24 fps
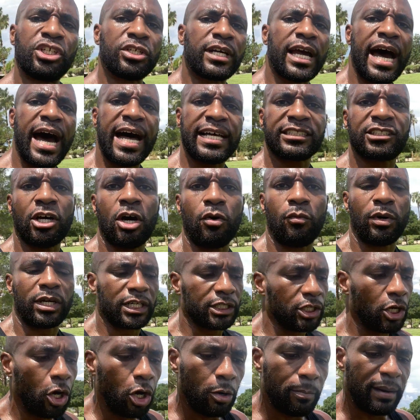you guys don't want to
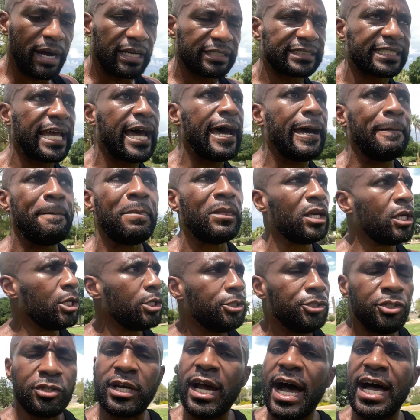know about that.
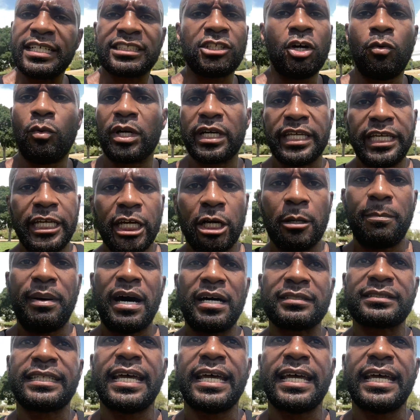You guys don't want to hear about